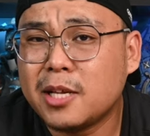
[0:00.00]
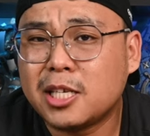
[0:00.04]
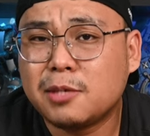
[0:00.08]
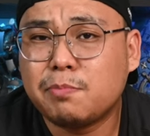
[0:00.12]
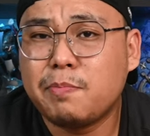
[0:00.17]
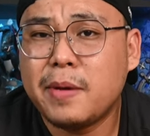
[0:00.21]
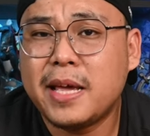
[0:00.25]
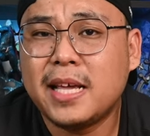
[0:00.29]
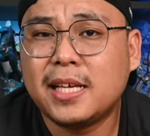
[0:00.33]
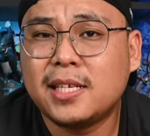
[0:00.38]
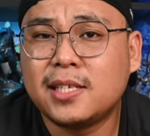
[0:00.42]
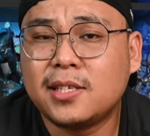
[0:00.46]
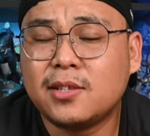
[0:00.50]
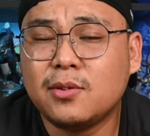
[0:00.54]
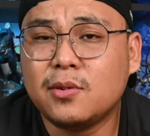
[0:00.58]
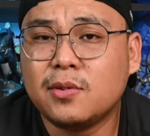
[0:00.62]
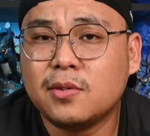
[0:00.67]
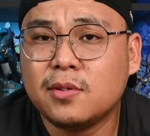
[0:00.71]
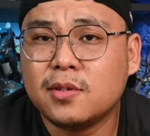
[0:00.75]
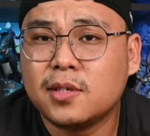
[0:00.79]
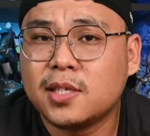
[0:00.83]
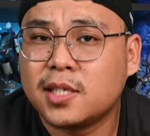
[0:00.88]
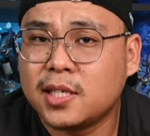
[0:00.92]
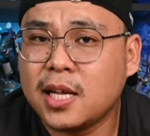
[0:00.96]
and space
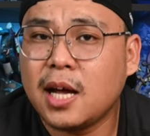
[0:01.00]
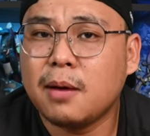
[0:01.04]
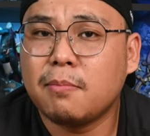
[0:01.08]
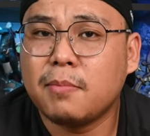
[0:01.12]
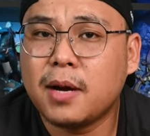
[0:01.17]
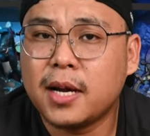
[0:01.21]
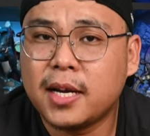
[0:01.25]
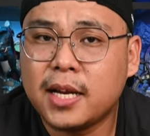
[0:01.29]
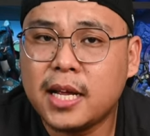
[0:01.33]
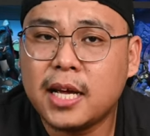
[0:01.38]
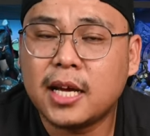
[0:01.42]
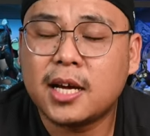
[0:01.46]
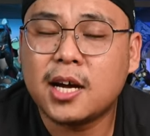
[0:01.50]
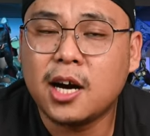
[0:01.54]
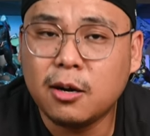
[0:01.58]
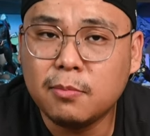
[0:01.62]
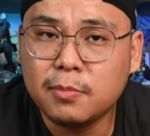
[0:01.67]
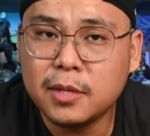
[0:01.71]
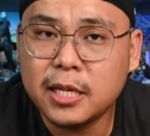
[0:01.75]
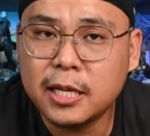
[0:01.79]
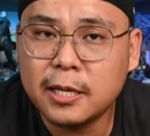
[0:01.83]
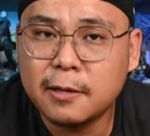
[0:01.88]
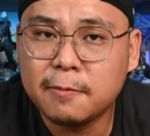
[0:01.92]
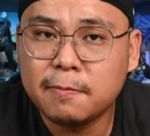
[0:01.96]
to start my day
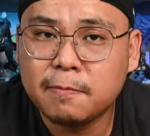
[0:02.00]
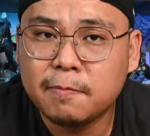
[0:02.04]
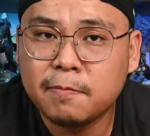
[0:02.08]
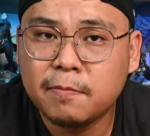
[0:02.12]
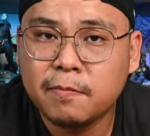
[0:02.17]
calmly.